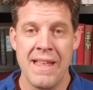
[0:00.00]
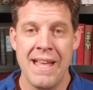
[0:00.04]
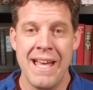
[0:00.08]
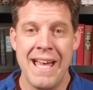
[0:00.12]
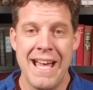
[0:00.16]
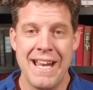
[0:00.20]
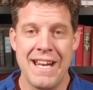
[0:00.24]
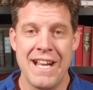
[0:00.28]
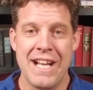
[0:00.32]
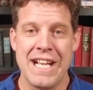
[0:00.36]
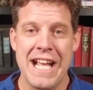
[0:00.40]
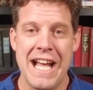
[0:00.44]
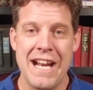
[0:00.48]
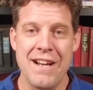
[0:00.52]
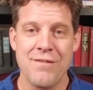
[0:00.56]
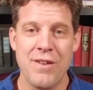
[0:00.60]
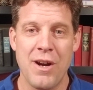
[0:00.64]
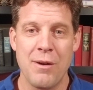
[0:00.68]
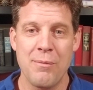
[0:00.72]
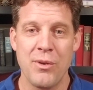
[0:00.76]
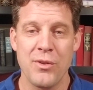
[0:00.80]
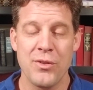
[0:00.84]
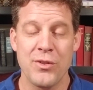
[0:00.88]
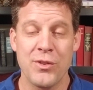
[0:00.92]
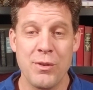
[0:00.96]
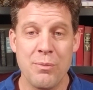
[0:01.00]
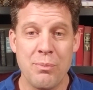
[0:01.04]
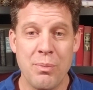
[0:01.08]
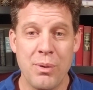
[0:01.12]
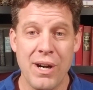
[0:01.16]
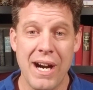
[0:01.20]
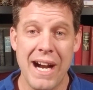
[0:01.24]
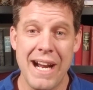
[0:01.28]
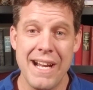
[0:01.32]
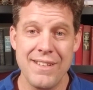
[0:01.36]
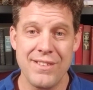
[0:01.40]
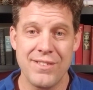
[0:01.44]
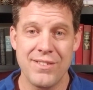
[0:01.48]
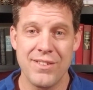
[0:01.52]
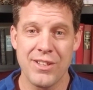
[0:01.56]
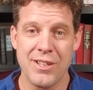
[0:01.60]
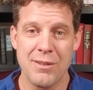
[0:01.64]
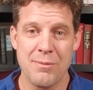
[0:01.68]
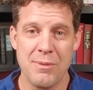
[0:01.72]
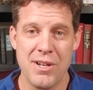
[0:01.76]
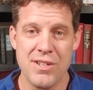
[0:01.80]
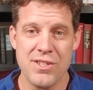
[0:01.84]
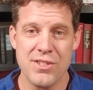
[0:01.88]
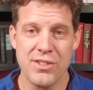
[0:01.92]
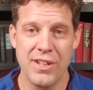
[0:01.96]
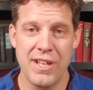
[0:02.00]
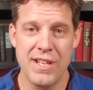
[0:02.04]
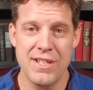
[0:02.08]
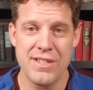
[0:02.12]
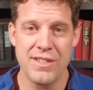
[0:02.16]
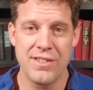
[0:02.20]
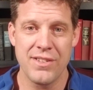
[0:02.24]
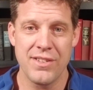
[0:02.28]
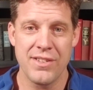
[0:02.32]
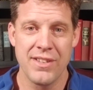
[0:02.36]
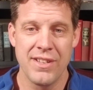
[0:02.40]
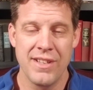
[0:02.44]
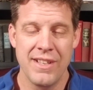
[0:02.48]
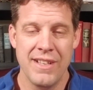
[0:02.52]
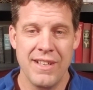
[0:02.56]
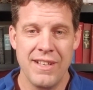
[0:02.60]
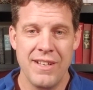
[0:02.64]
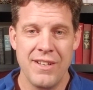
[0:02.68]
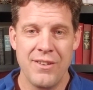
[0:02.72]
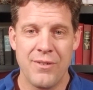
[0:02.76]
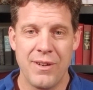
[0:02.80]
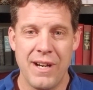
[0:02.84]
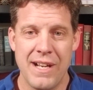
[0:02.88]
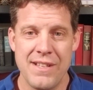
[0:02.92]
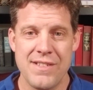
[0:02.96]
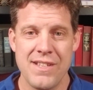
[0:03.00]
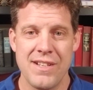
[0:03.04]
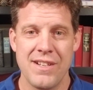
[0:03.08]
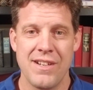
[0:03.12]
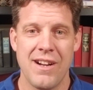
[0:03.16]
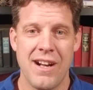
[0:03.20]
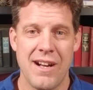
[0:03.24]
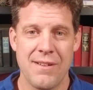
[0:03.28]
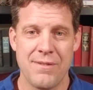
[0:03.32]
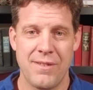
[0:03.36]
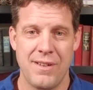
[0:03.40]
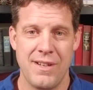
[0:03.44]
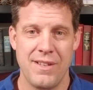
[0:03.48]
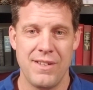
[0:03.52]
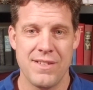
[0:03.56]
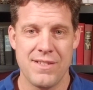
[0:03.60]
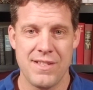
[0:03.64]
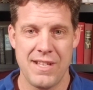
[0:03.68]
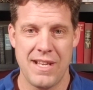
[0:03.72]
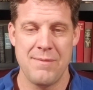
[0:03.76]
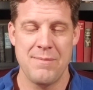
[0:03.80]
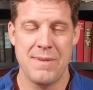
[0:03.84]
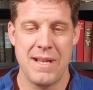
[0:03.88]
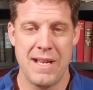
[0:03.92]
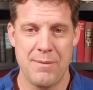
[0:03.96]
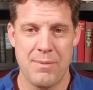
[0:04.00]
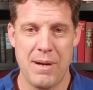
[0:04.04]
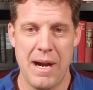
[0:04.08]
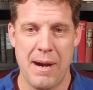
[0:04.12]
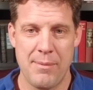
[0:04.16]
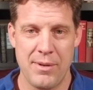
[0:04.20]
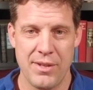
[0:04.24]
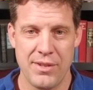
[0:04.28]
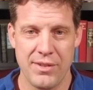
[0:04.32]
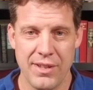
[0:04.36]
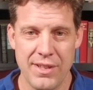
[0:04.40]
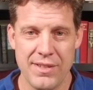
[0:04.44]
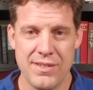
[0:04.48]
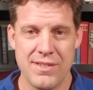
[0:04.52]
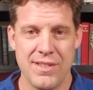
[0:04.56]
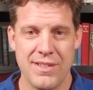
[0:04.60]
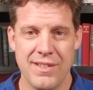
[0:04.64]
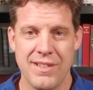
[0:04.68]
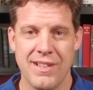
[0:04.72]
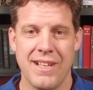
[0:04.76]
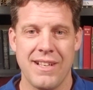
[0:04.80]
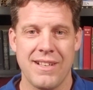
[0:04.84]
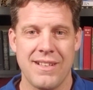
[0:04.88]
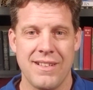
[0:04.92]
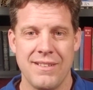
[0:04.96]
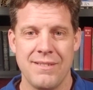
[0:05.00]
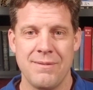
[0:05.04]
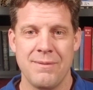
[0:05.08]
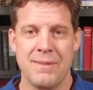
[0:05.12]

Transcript: And it kind of almost surprised the commercial agents when I send an offer and the same day a property is listed. They're like,